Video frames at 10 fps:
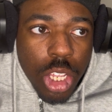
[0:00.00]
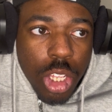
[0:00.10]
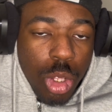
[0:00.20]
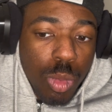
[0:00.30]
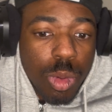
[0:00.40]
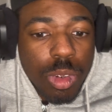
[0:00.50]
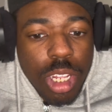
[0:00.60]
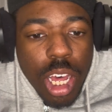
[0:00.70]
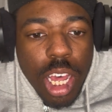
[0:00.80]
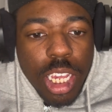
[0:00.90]
You will
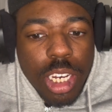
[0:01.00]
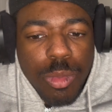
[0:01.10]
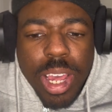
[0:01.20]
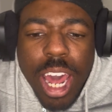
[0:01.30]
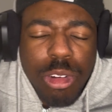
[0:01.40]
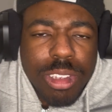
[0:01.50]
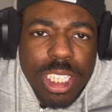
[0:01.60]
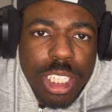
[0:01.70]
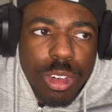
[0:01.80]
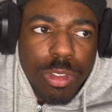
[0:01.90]
die in the way. I don't
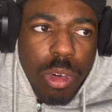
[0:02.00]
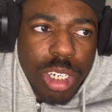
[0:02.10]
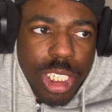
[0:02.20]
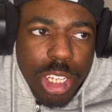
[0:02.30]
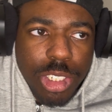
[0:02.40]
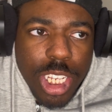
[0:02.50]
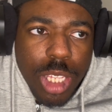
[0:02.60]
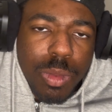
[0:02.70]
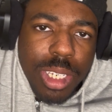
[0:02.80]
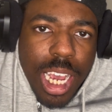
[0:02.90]
think the fortune teller said
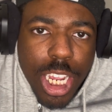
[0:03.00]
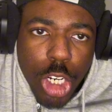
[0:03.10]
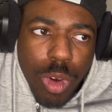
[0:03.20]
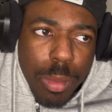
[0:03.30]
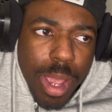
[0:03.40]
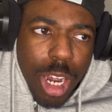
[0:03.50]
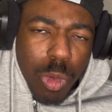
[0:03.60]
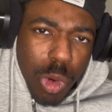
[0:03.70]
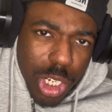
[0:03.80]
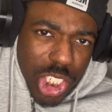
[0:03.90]
you will die in a great battle.
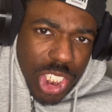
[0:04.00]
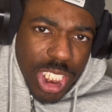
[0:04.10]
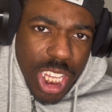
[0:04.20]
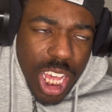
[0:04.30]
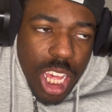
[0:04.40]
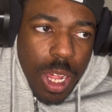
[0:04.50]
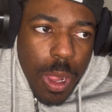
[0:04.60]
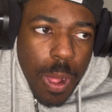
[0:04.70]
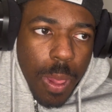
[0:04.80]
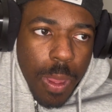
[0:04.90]
Or did she say that?
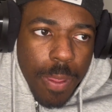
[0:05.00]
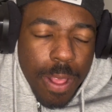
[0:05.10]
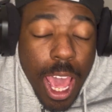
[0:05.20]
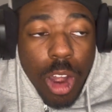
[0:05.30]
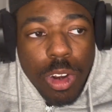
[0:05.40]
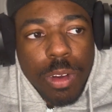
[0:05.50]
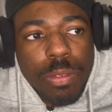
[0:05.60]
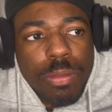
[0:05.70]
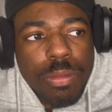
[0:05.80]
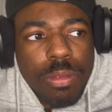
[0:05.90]
I don't know.
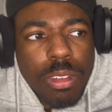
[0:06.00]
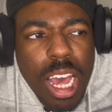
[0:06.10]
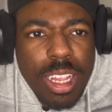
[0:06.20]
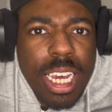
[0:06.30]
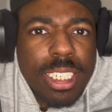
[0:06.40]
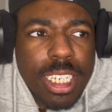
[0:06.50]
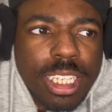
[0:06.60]
I think I said